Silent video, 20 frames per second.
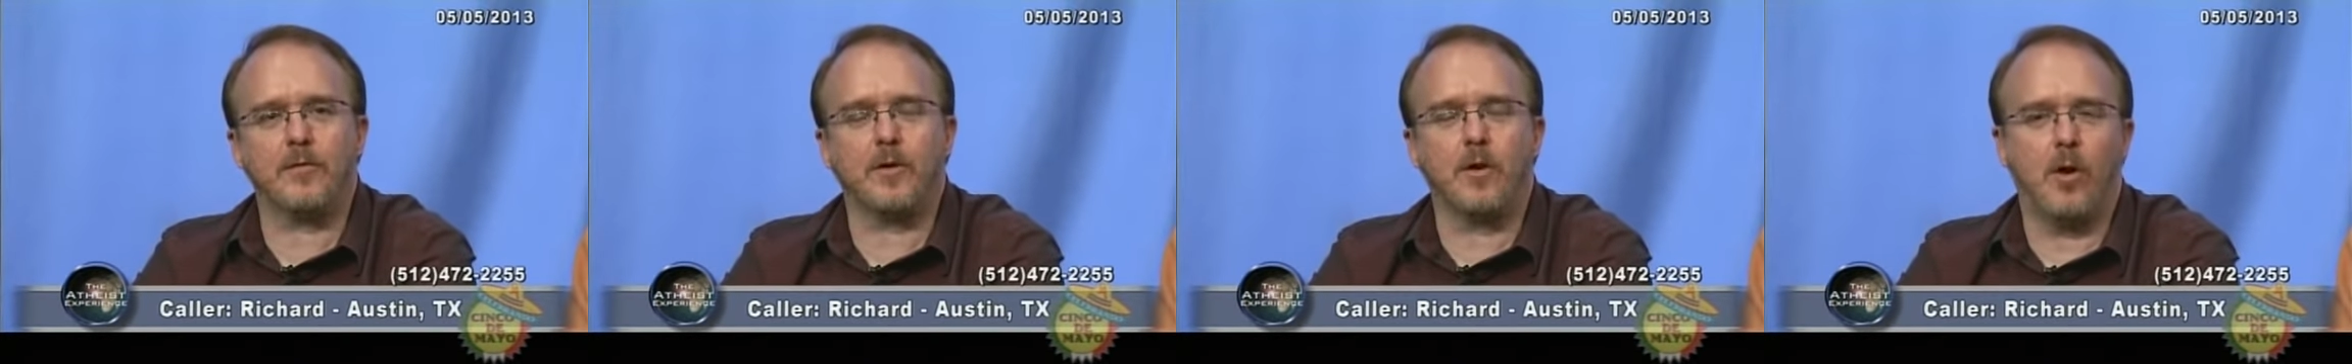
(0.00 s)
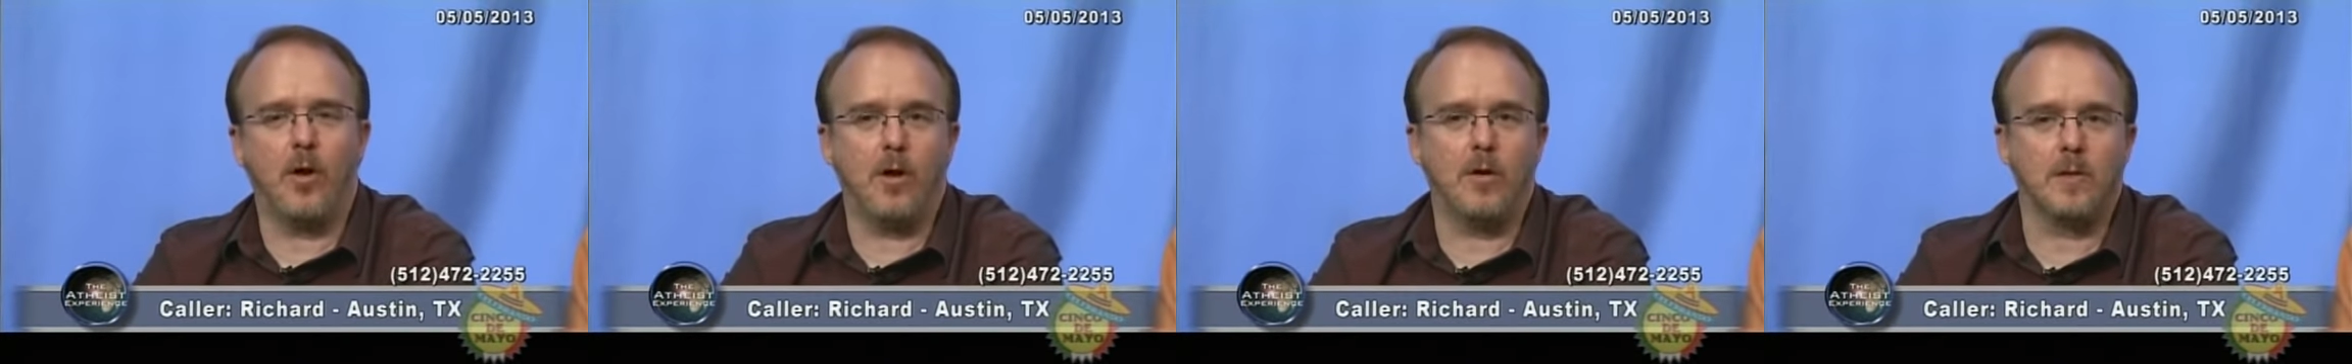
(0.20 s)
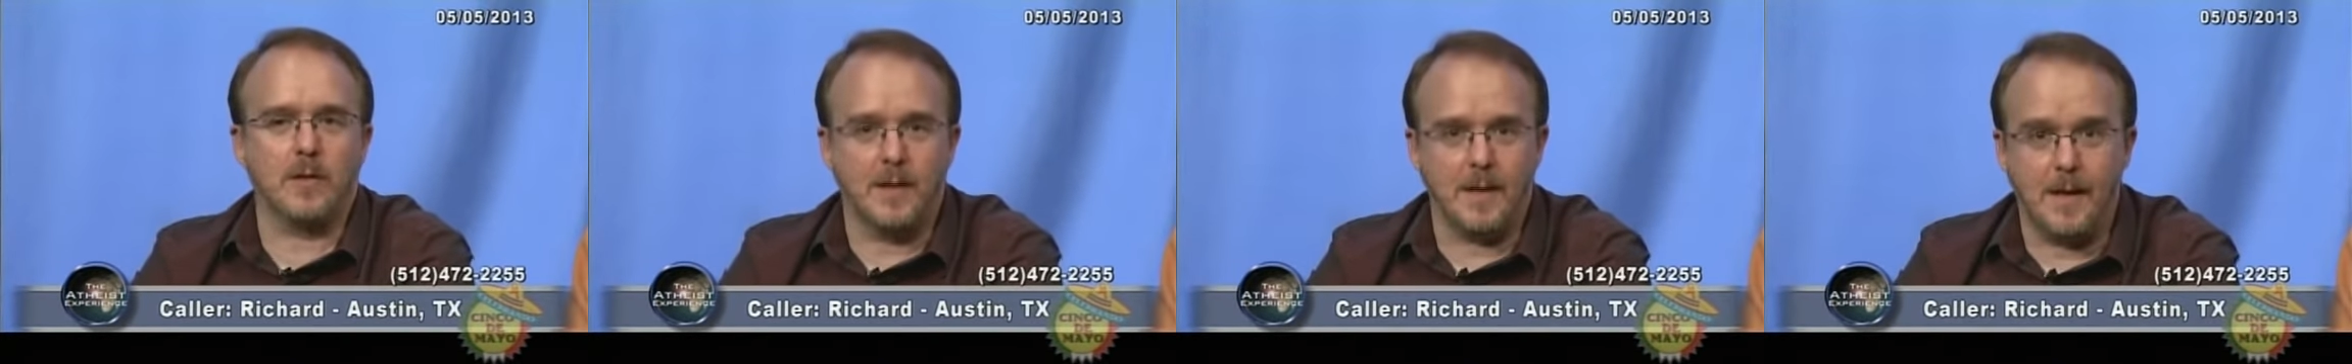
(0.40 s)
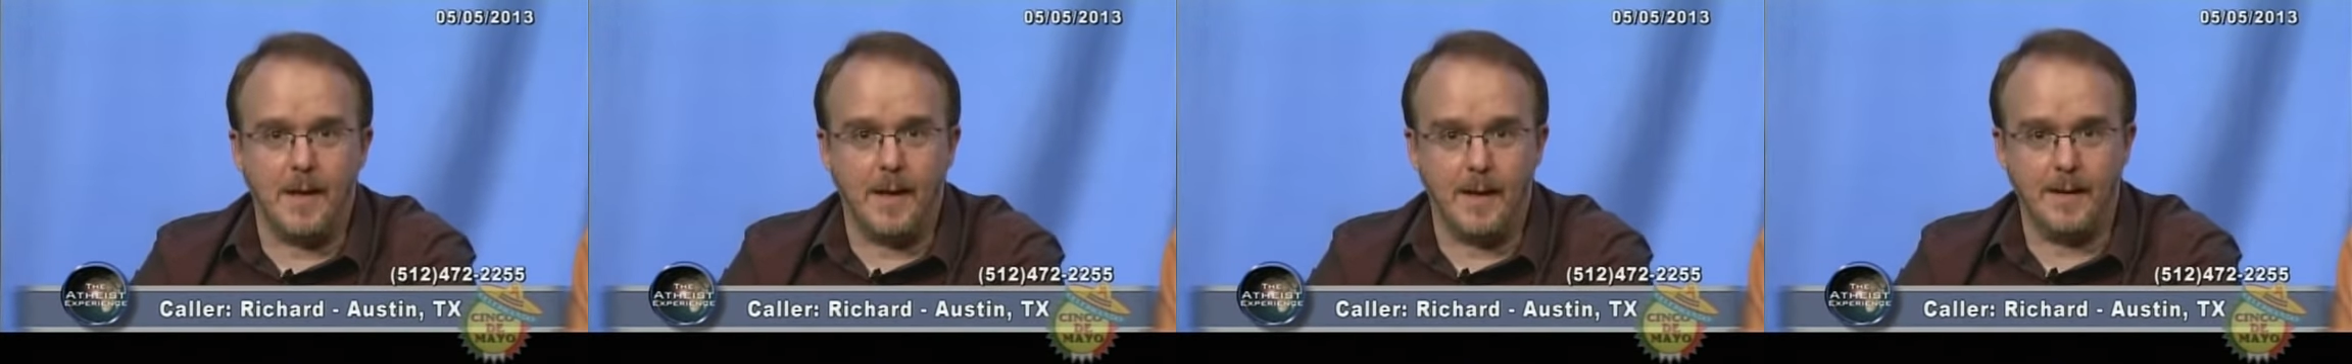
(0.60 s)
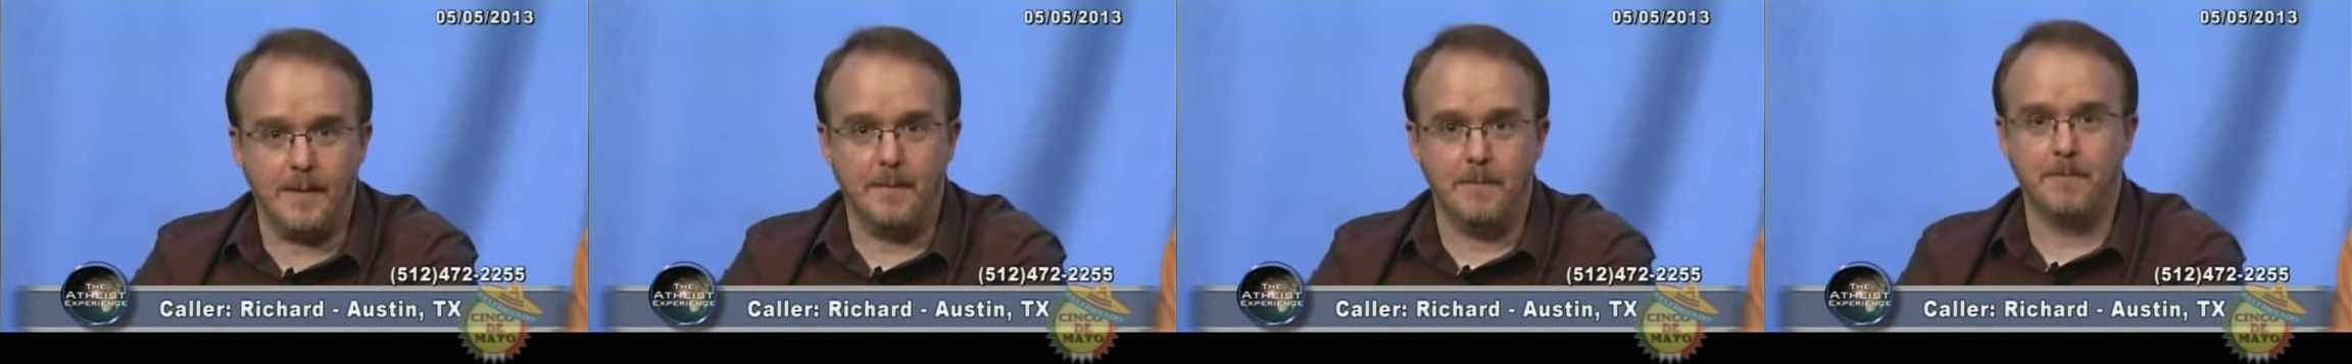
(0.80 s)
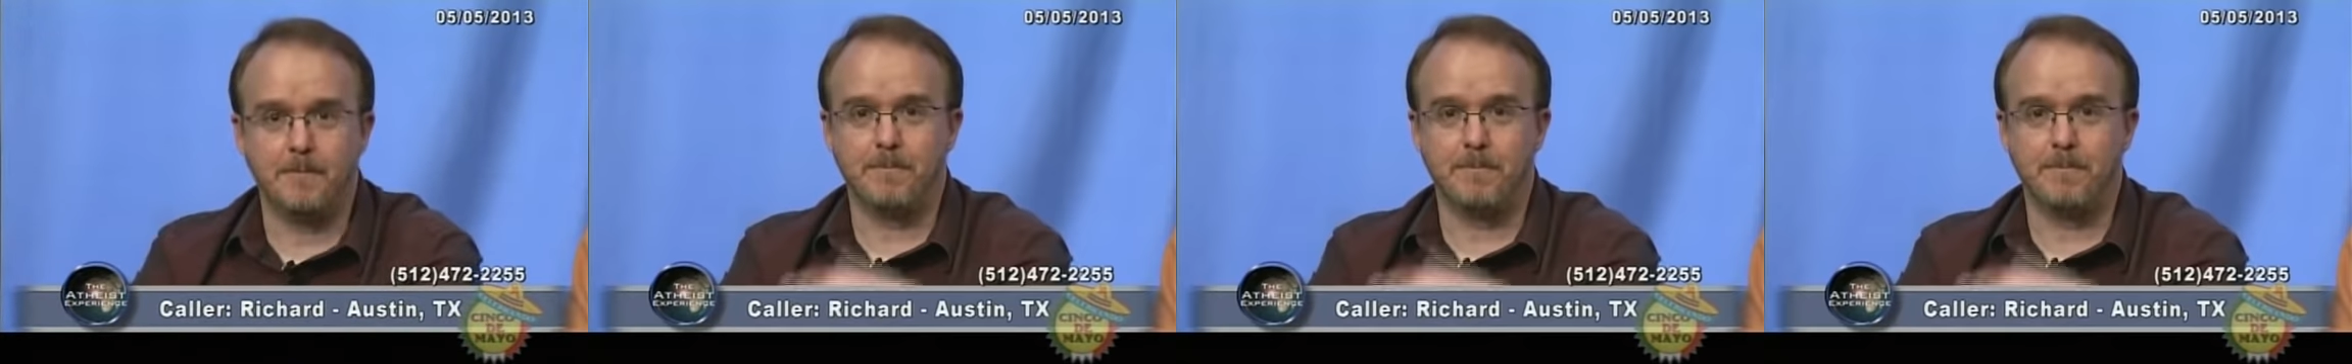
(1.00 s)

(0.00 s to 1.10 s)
call God